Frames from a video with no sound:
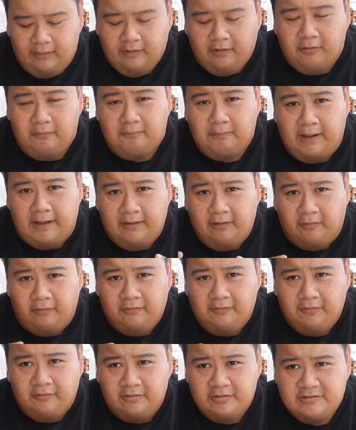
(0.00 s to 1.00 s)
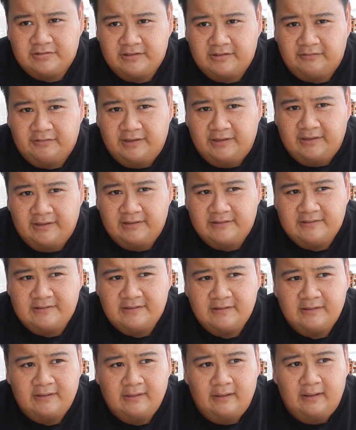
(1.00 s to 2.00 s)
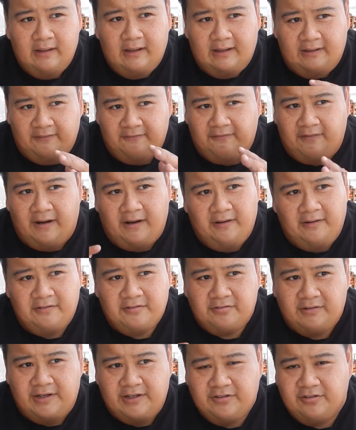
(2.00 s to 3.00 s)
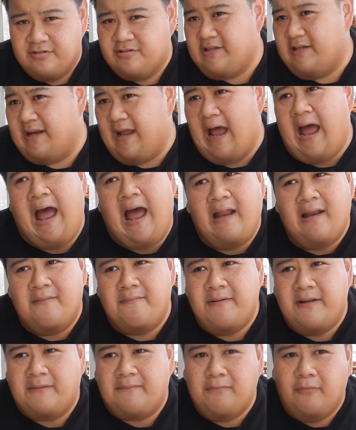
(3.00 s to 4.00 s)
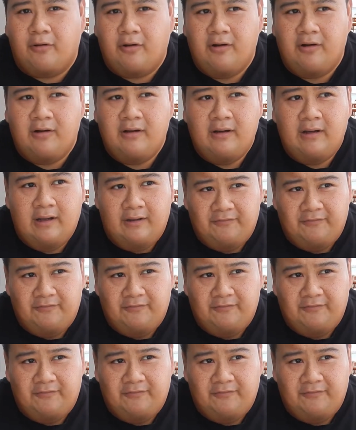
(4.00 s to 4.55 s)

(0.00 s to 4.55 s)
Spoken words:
You combine all those ingredients in various ratios and add a bit more.